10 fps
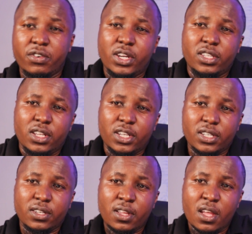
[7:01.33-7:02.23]
release
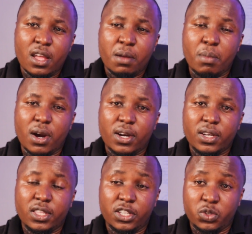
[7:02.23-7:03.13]
letter
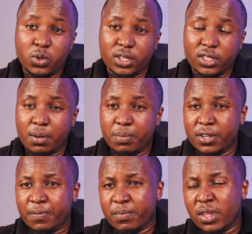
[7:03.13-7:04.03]
by the insurance
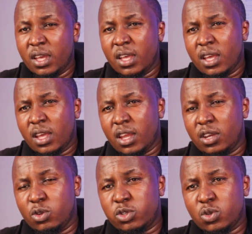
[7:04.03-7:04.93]
company.
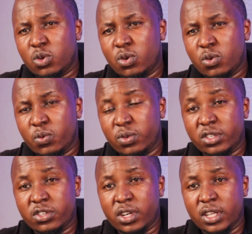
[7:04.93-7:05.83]
And also with
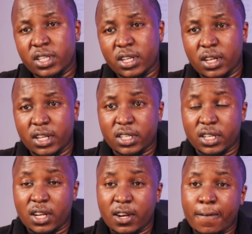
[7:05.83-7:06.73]
this release letter
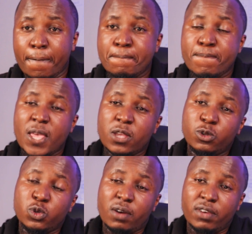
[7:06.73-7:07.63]
at hand, you
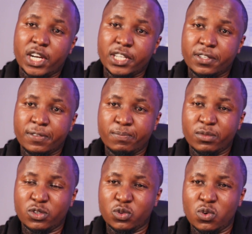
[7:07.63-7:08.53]
also have a right
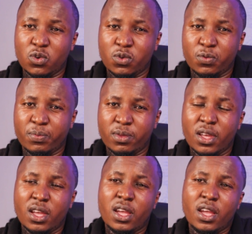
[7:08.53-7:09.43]
to go
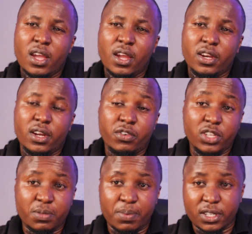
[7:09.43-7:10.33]
and
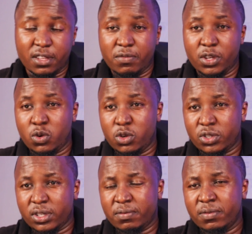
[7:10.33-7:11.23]
reinspect the vehicle
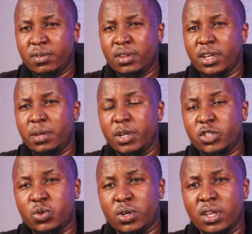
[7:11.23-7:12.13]
yourself and make
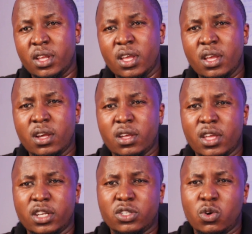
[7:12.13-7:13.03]
sure
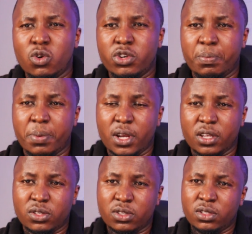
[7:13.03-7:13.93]
that all
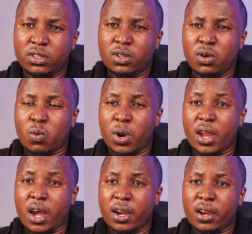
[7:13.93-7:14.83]
repairs were
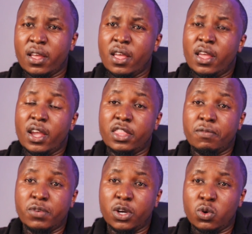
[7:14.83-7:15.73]
done and
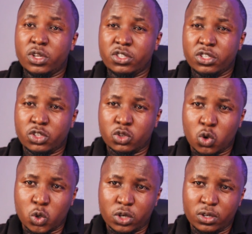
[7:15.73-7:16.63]
the vehicle is
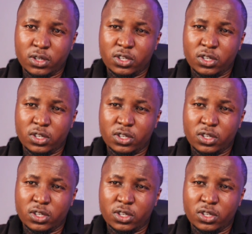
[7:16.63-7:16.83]
restored